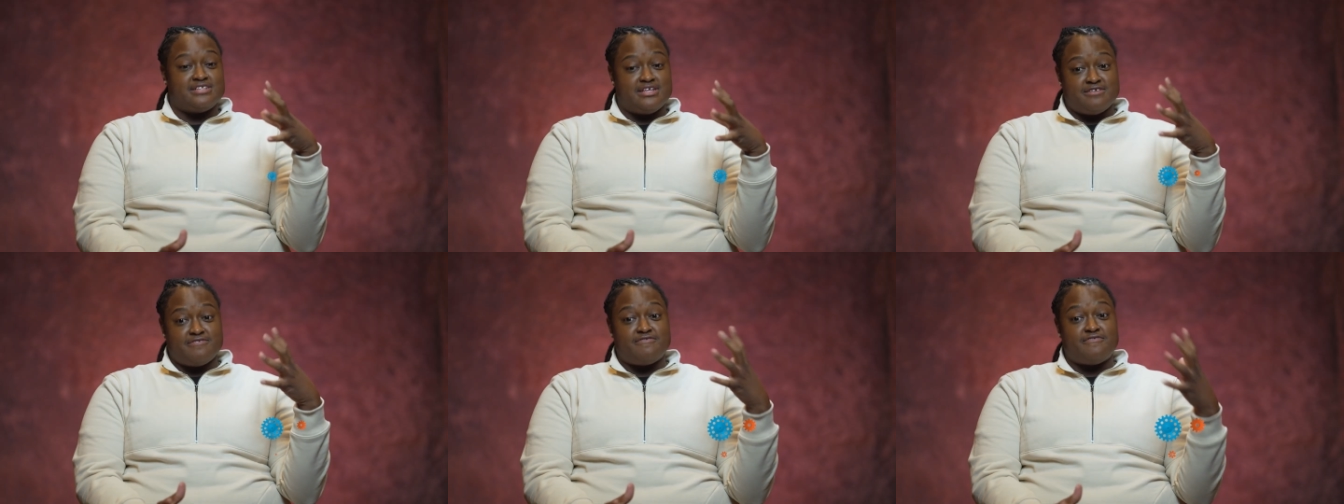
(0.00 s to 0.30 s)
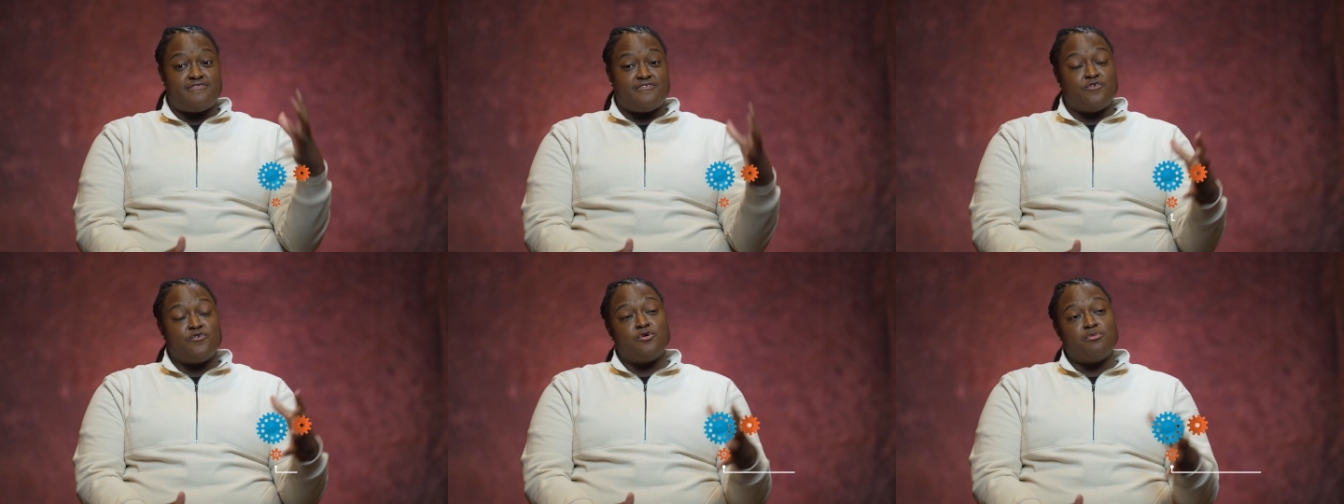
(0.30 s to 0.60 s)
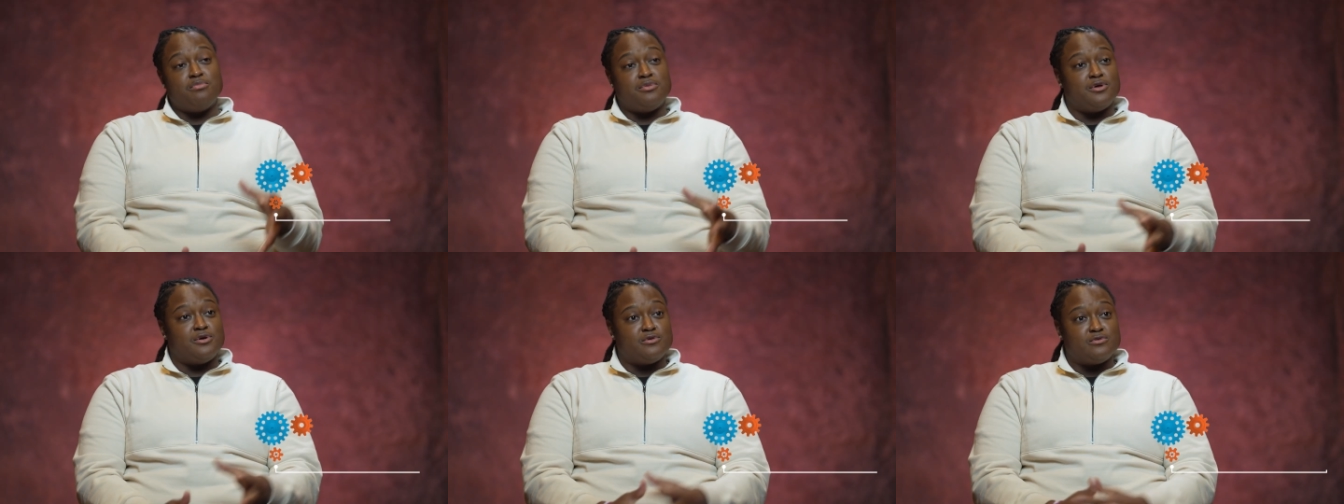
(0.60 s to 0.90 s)
a
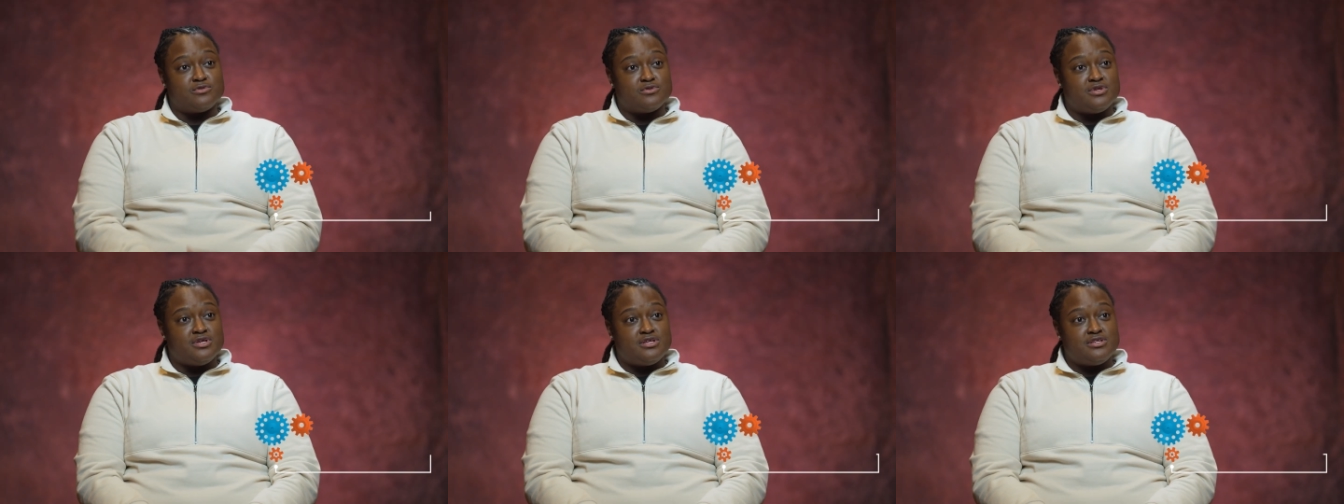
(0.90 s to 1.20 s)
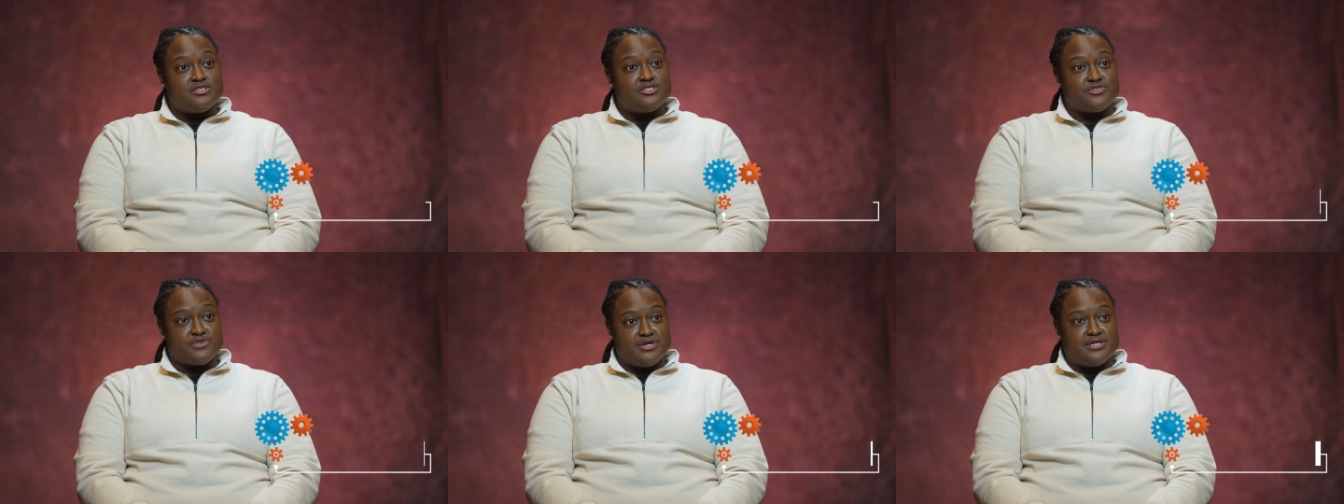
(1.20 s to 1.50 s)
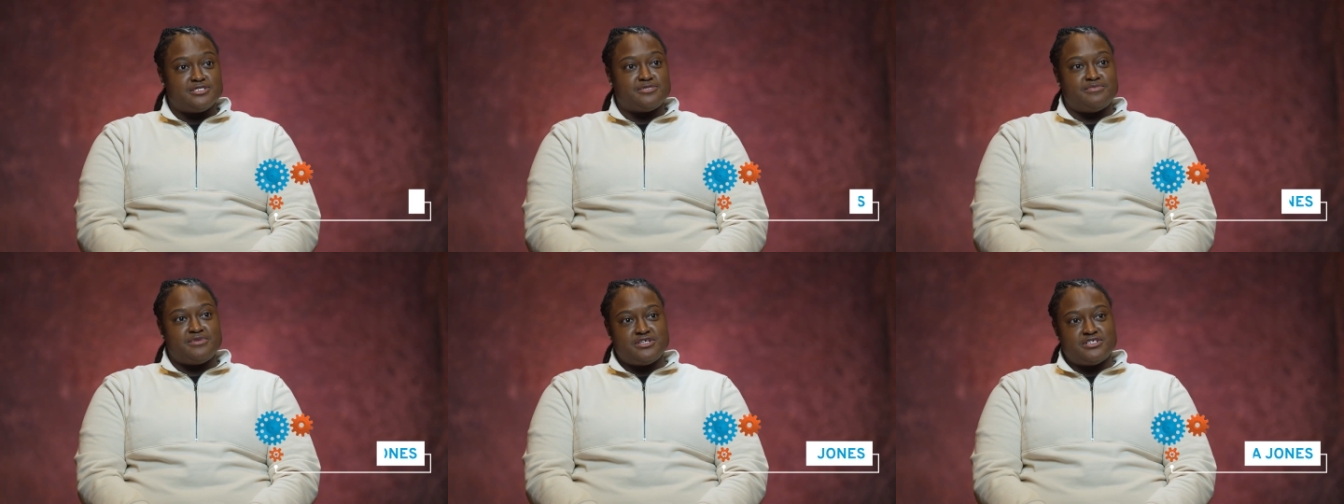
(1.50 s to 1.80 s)
full-blown
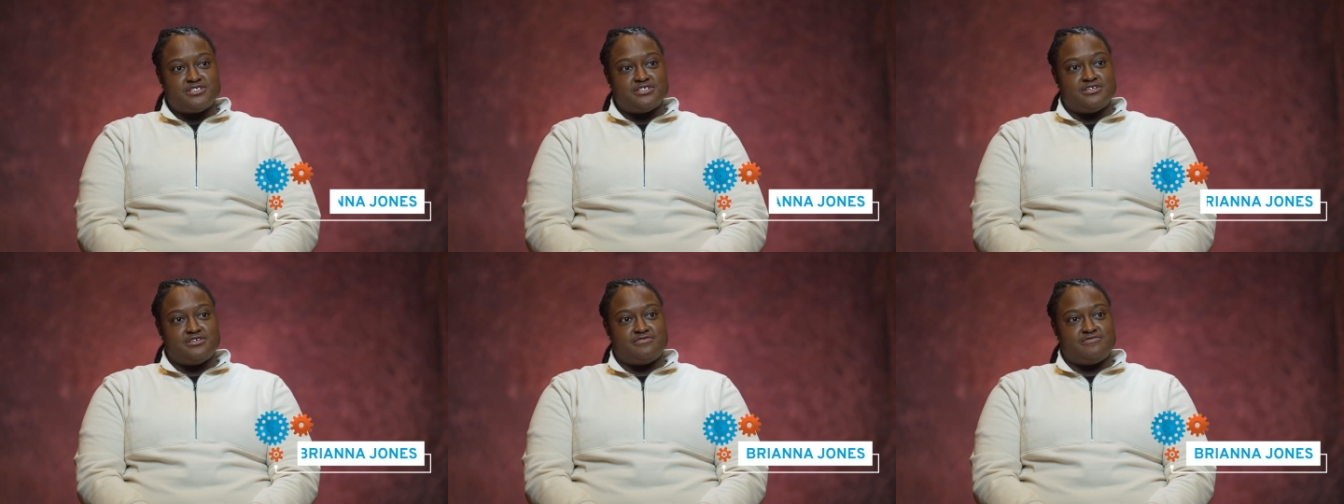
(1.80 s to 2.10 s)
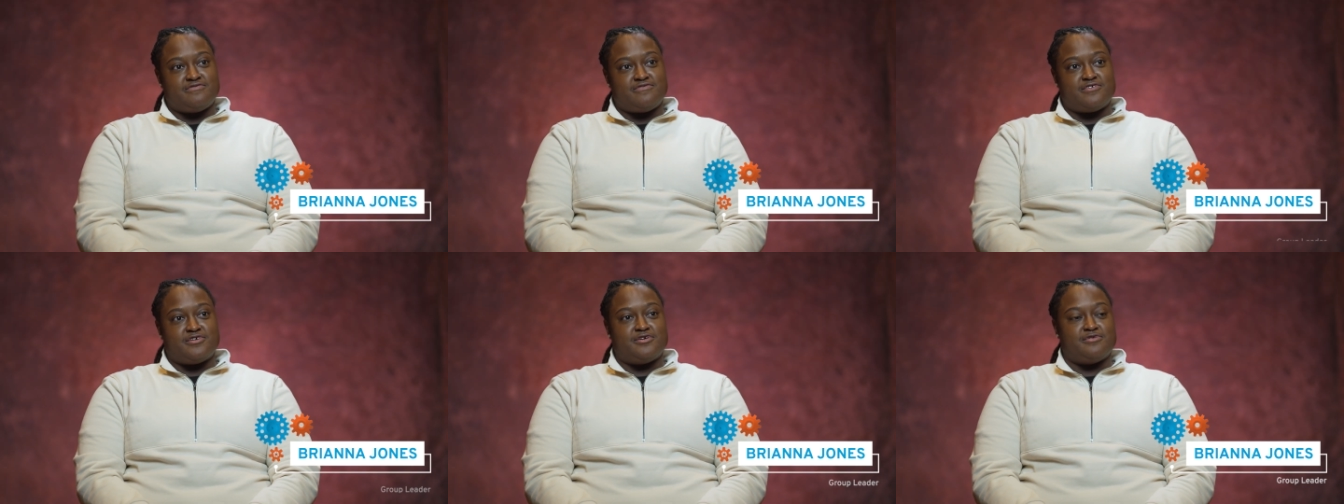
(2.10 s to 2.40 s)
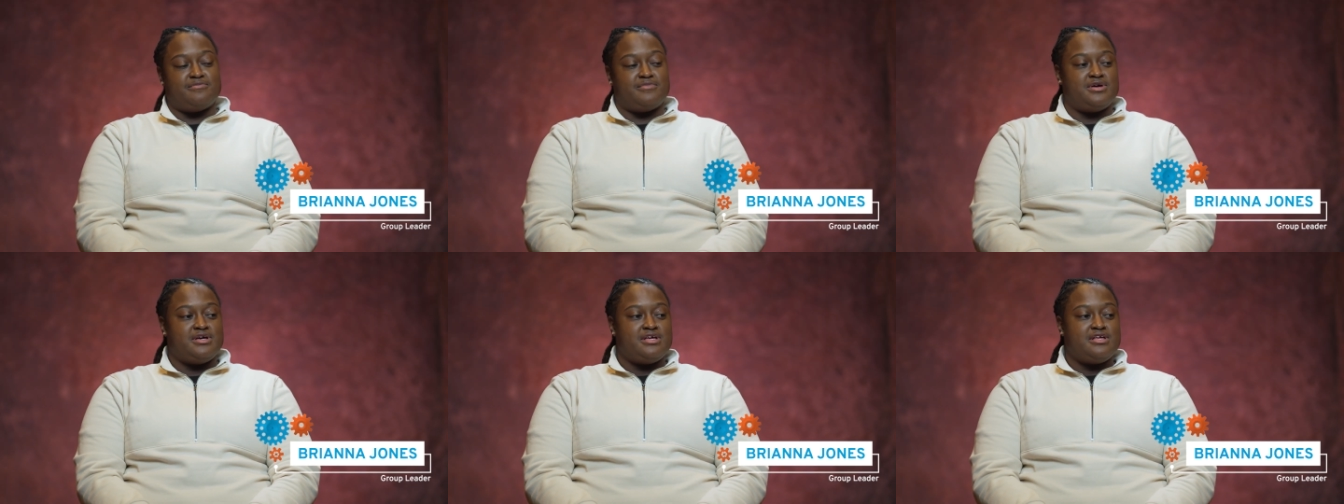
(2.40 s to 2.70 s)
transmission
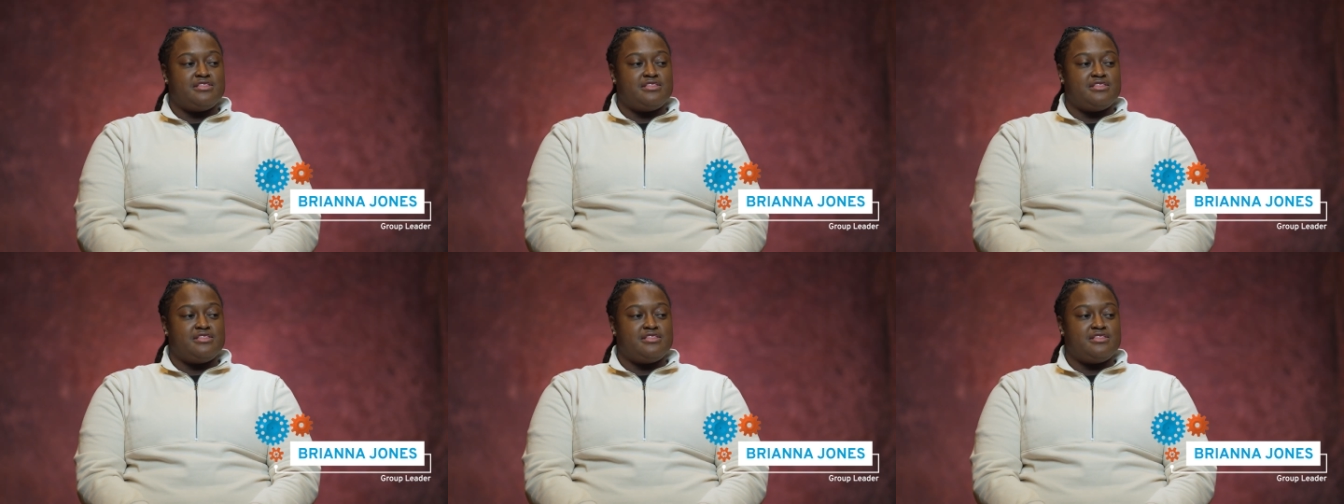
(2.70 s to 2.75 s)
from